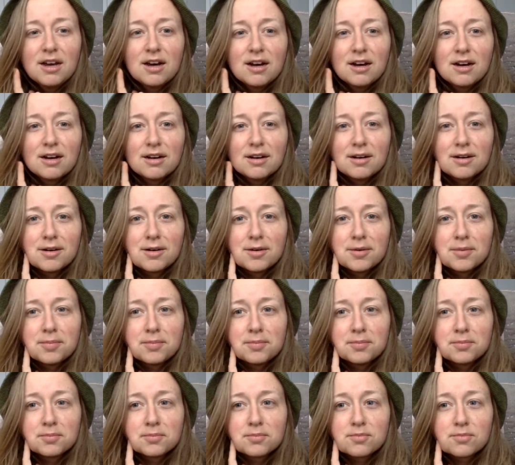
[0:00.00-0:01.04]

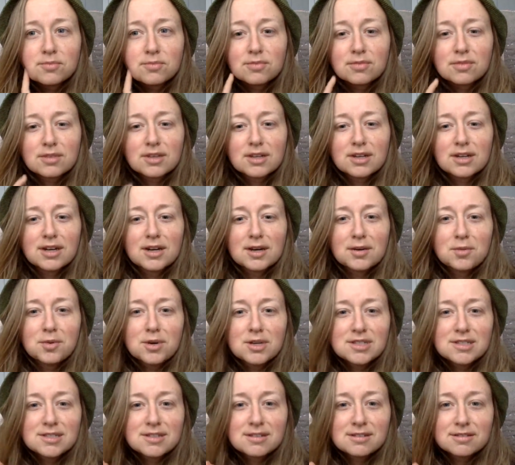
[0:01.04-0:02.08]
Um, I
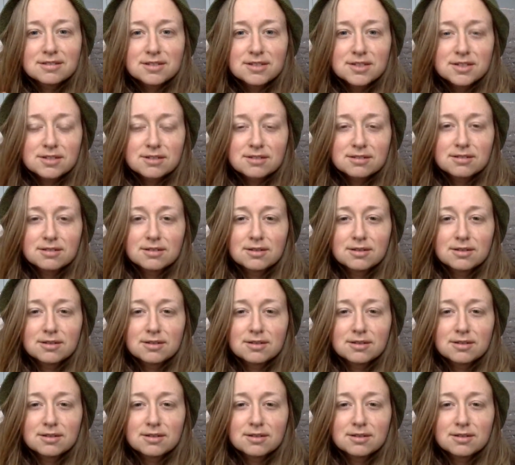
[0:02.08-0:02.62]
wasn't